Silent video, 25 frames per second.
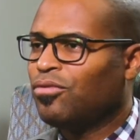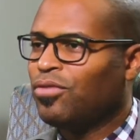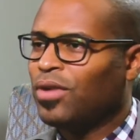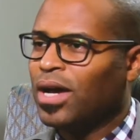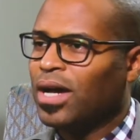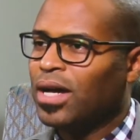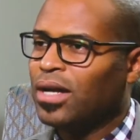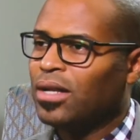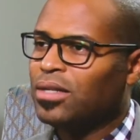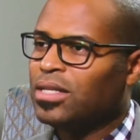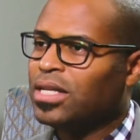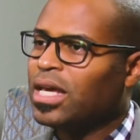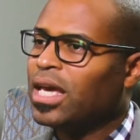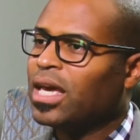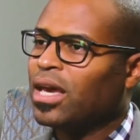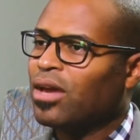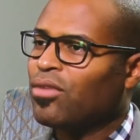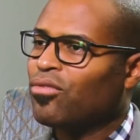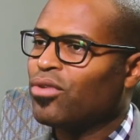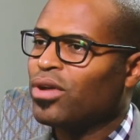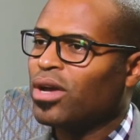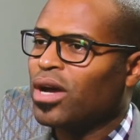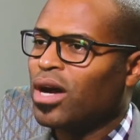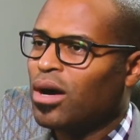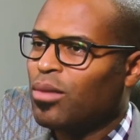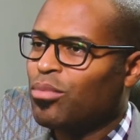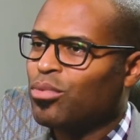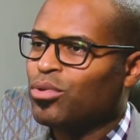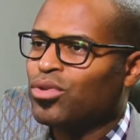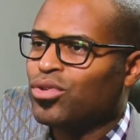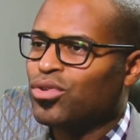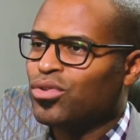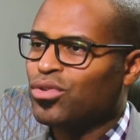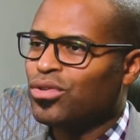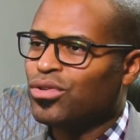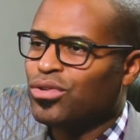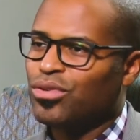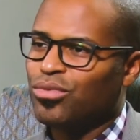take every
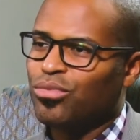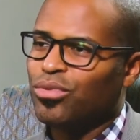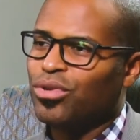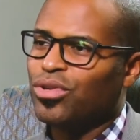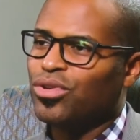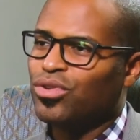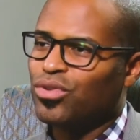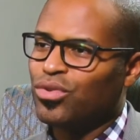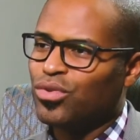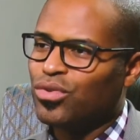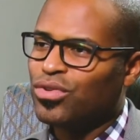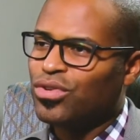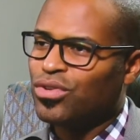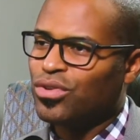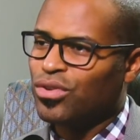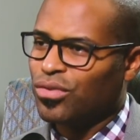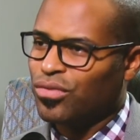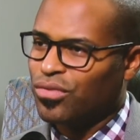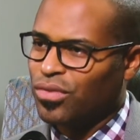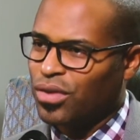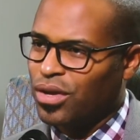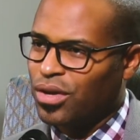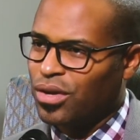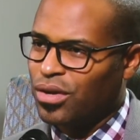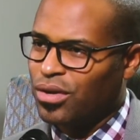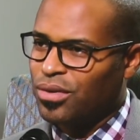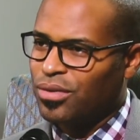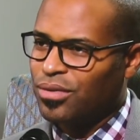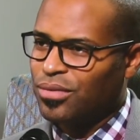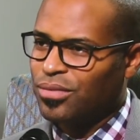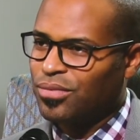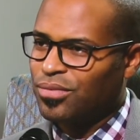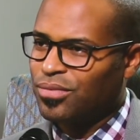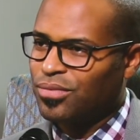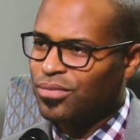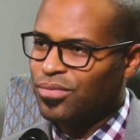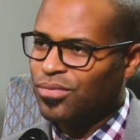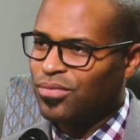opportunity to reduce your fear.
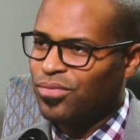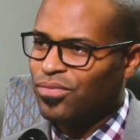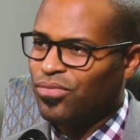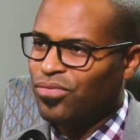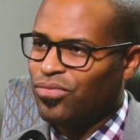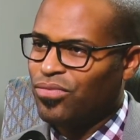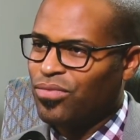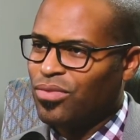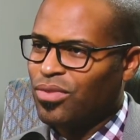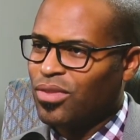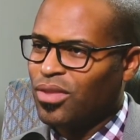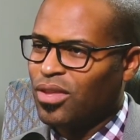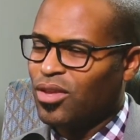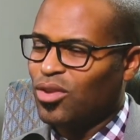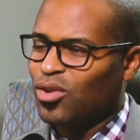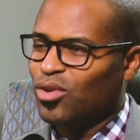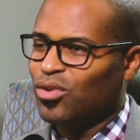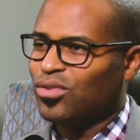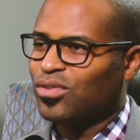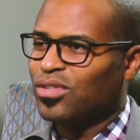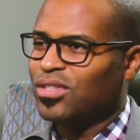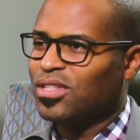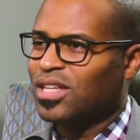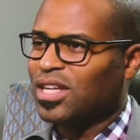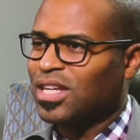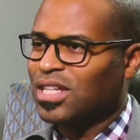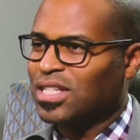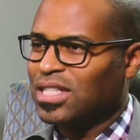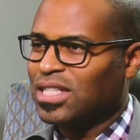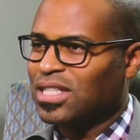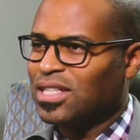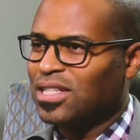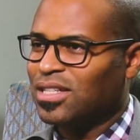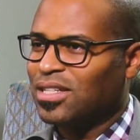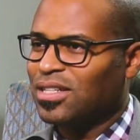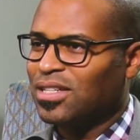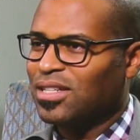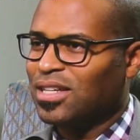You know, as
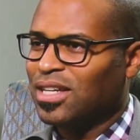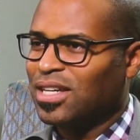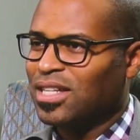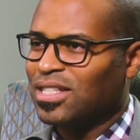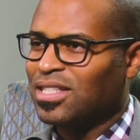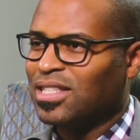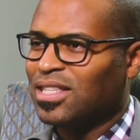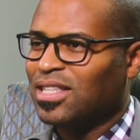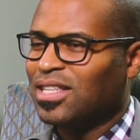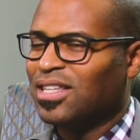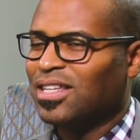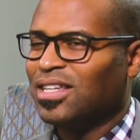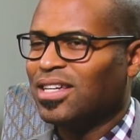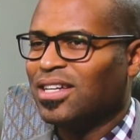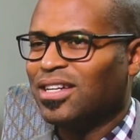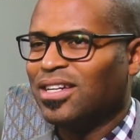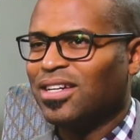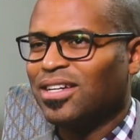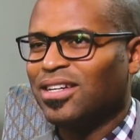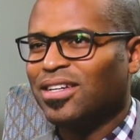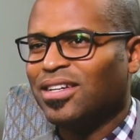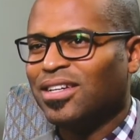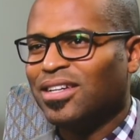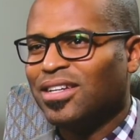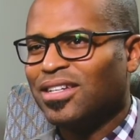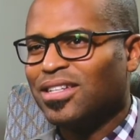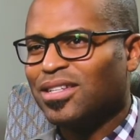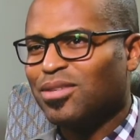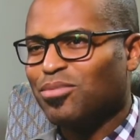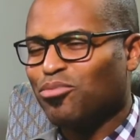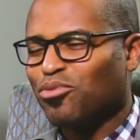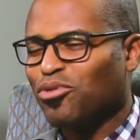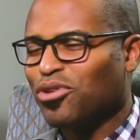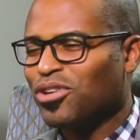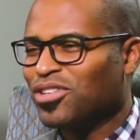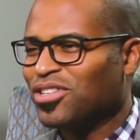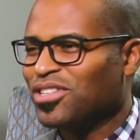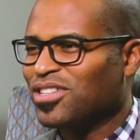the some
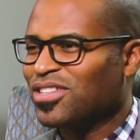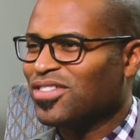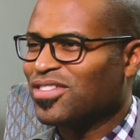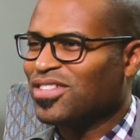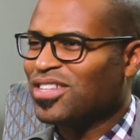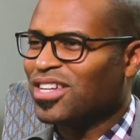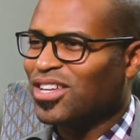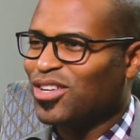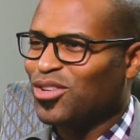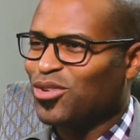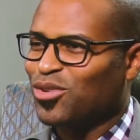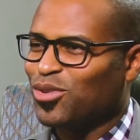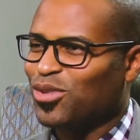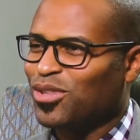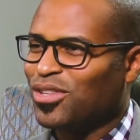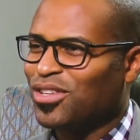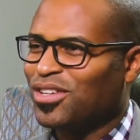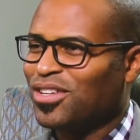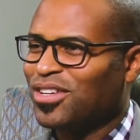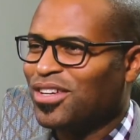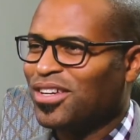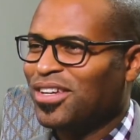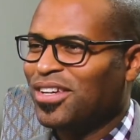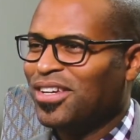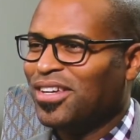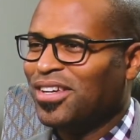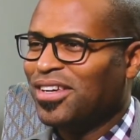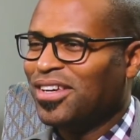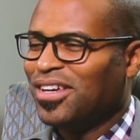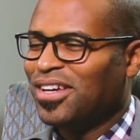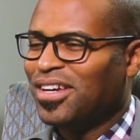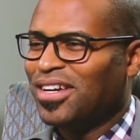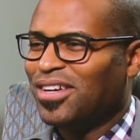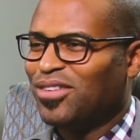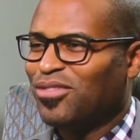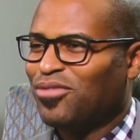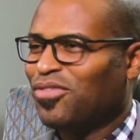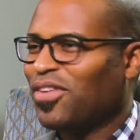preachers have said, you know, the
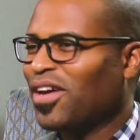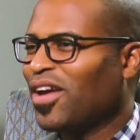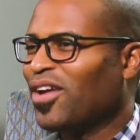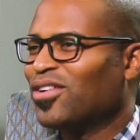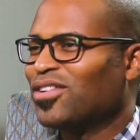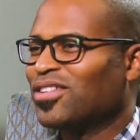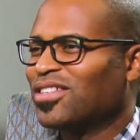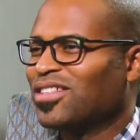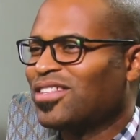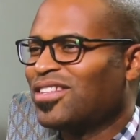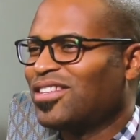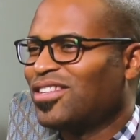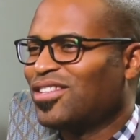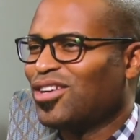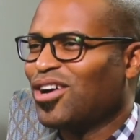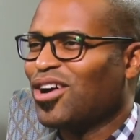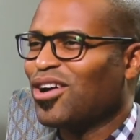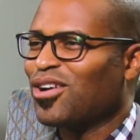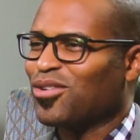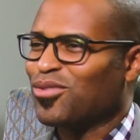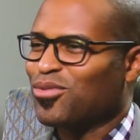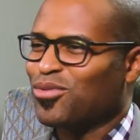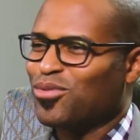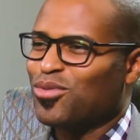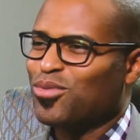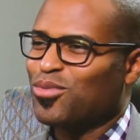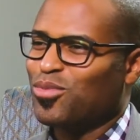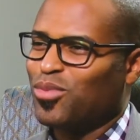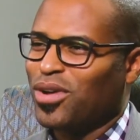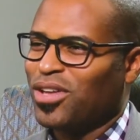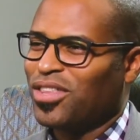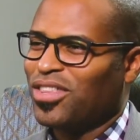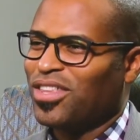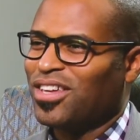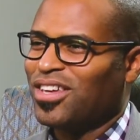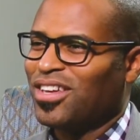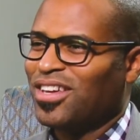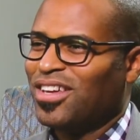fear is the dark room where
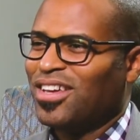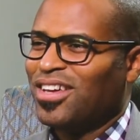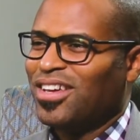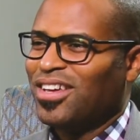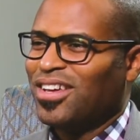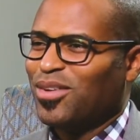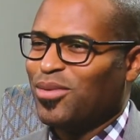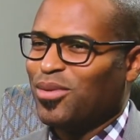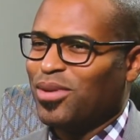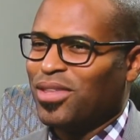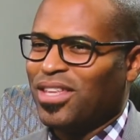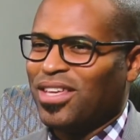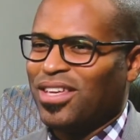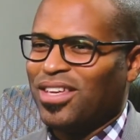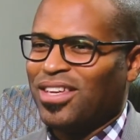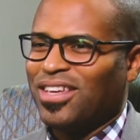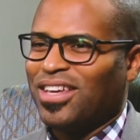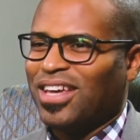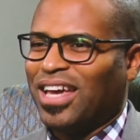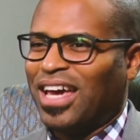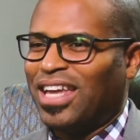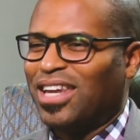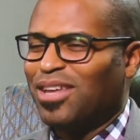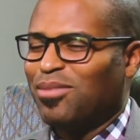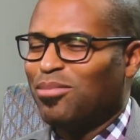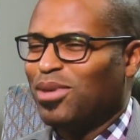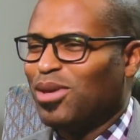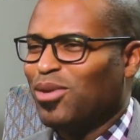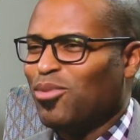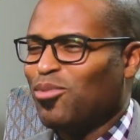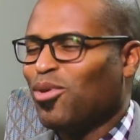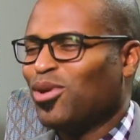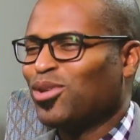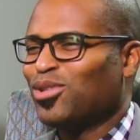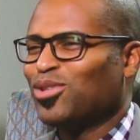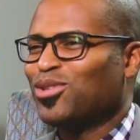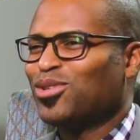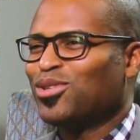the enemy
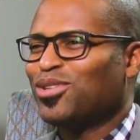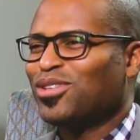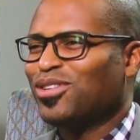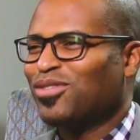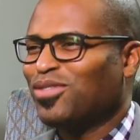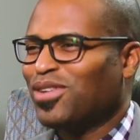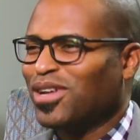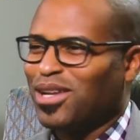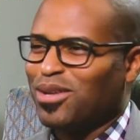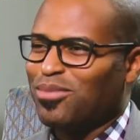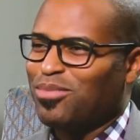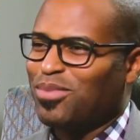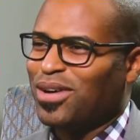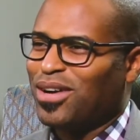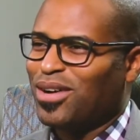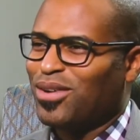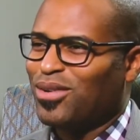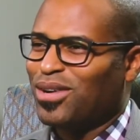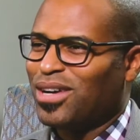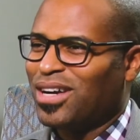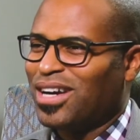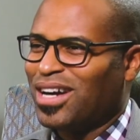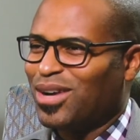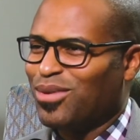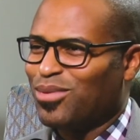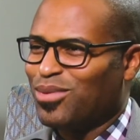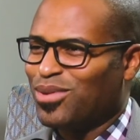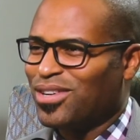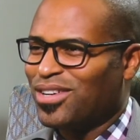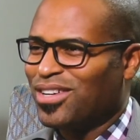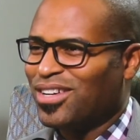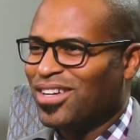wants to develop our